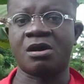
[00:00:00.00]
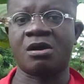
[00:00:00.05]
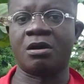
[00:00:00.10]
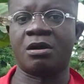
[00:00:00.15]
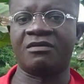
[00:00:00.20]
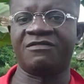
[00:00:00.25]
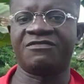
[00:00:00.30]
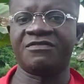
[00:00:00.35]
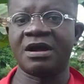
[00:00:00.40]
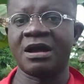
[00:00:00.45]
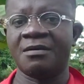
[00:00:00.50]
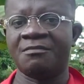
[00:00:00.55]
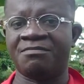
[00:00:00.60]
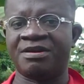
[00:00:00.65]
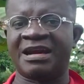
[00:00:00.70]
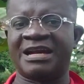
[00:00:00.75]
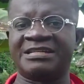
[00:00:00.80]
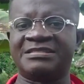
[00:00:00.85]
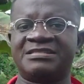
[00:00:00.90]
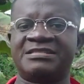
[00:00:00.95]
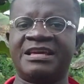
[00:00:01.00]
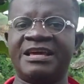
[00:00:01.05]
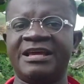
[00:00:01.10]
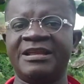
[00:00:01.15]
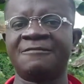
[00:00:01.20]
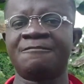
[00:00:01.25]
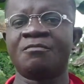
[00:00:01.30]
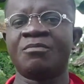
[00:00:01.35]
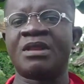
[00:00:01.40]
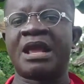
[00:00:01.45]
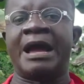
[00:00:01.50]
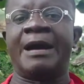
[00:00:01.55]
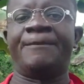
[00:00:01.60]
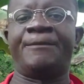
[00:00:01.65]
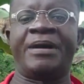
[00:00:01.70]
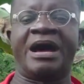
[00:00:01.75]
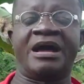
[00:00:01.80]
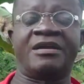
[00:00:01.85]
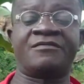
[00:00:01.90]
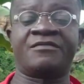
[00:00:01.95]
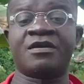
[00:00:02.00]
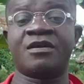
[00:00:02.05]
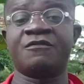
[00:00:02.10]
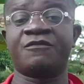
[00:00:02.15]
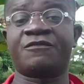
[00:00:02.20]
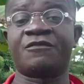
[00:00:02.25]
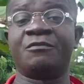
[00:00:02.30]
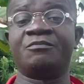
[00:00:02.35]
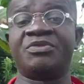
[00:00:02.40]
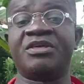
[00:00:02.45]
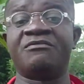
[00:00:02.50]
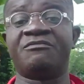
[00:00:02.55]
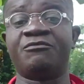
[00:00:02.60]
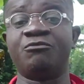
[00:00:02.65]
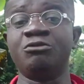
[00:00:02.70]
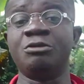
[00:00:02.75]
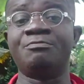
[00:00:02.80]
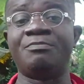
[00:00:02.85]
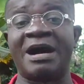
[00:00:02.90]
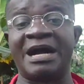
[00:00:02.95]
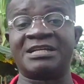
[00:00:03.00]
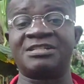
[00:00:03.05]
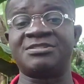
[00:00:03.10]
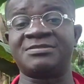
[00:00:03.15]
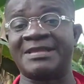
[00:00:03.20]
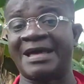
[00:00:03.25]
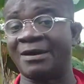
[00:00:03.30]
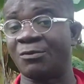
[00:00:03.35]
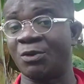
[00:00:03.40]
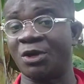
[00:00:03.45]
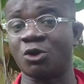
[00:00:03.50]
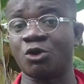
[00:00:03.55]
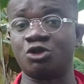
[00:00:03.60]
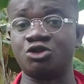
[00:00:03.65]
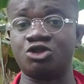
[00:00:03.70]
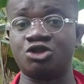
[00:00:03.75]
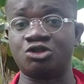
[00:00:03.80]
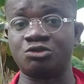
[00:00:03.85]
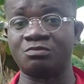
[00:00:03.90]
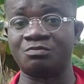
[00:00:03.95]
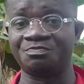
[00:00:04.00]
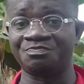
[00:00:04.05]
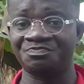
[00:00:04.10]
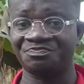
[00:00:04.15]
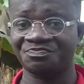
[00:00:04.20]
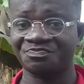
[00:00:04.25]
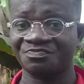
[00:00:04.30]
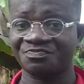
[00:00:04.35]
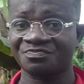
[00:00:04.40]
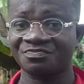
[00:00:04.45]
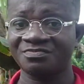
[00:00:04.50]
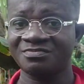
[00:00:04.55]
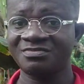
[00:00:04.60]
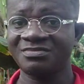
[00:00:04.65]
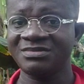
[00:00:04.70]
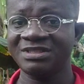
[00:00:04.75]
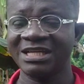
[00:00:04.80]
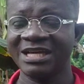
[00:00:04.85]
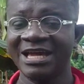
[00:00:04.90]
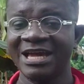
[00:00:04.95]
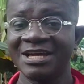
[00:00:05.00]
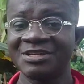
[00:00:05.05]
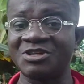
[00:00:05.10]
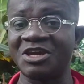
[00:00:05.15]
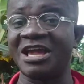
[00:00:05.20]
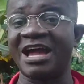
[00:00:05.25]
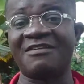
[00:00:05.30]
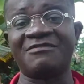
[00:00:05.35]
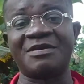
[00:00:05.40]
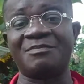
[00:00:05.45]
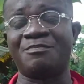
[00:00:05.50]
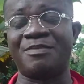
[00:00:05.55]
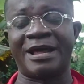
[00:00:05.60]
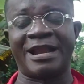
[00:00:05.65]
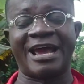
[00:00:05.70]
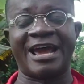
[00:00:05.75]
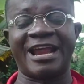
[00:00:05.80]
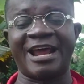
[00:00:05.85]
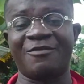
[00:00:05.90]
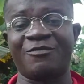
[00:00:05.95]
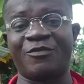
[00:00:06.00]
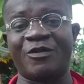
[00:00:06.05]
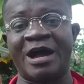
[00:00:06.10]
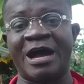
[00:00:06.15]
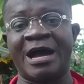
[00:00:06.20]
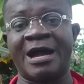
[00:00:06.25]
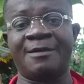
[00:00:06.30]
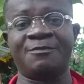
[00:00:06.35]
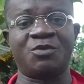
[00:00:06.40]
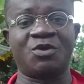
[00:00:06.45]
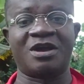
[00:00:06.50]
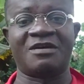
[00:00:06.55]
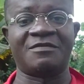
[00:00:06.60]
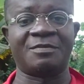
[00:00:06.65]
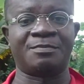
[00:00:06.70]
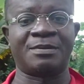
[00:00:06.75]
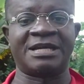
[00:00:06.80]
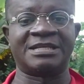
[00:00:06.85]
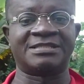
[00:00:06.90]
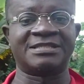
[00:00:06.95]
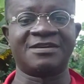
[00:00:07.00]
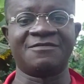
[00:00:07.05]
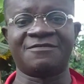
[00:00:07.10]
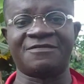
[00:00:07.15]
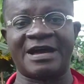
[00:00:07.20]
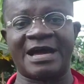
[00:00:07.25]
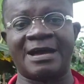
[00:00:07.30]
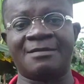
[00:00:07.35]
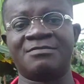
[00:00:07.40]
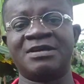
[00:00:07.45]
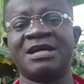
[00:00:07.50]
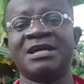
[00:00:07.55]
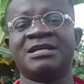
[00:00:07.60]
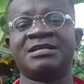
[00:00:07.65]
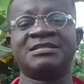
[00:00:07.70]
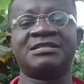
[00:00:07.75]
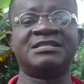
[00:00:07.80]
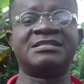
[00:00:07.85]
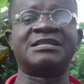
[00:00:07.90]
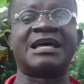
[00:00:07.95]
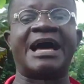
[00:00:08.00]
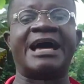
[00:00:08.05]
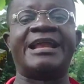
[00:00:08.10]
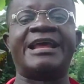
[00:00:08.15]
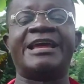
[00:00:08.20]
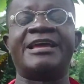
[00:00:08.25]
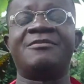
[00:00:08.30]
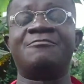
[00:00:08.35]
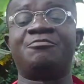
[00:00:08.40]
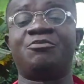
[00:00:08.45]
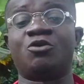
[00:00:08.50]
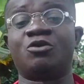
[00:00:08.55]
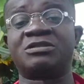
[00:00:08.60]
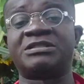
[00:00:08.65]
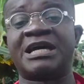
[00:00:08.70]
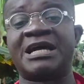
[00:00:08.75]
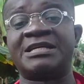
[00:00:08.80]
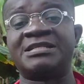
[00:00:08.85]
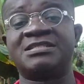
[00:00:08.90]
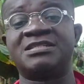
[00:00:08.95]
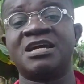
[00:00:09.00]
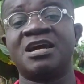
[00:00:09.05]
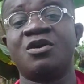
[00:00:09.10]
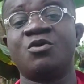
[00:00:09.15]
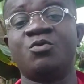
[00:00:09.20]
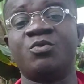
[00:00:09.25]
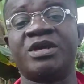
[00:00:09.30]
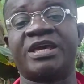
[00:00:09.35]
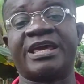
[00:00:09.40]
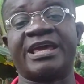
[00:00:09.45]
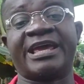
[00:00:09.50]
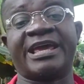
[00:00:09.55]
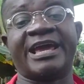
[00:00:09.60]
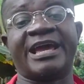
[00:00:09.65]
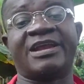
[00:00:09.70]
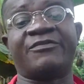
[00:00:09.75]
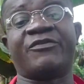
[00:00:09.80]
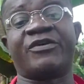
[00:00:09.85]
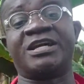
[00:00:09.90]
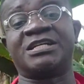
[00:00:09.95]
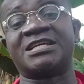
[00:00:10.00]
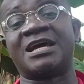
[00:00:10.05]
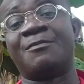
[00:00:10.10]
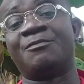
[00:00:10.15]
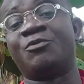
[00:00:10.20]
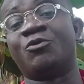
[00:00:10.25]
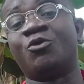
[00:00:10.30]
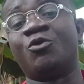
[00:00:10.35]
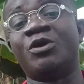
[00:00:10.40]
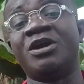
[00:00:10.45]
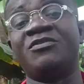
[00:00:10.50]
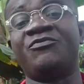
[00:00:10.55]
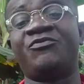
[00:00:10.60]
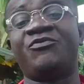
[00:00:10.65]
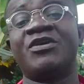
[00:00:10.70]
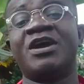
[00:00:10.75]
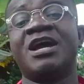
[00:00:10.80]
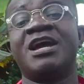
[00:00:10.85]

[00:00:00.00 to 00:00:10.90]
of plantain apart from the food bunch that we consume. So you have a banana farm, you have a plantain farm. These are the important we can get. For example, if